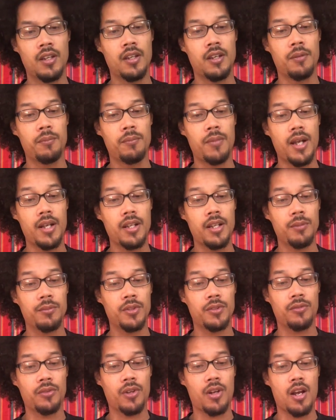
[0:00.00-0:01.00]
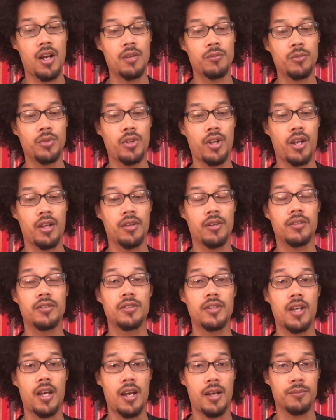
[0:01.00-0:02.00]
My name is Furqan Moreno.
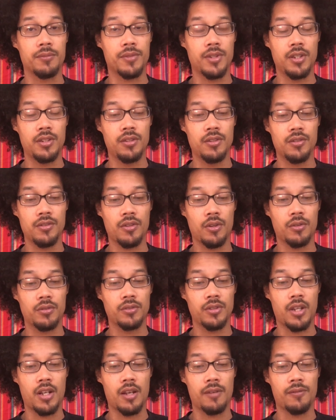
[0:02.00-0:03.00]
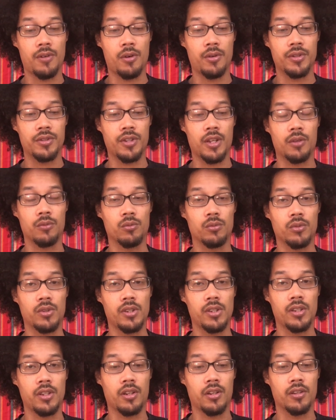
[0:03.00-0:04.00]
I'm 10 years old and I've always had
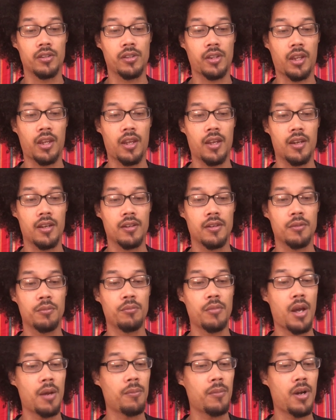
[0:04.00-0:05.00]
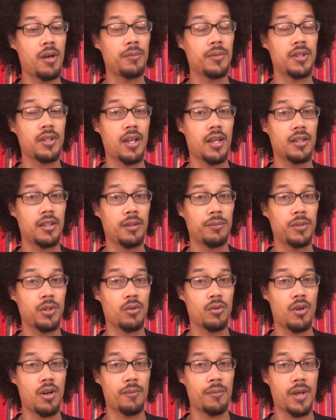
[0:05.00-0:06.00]
really curly hair. My mom and dad let me
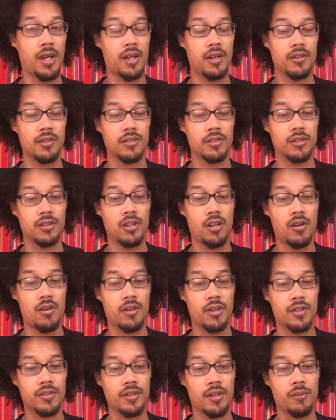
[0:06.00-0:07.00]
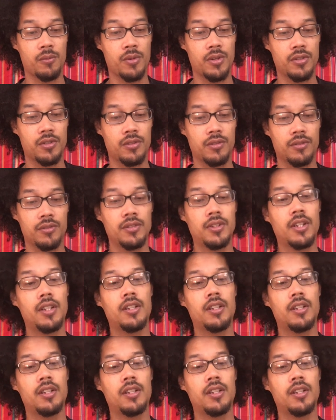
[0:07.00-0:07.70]
grow out my hair as long as I want to.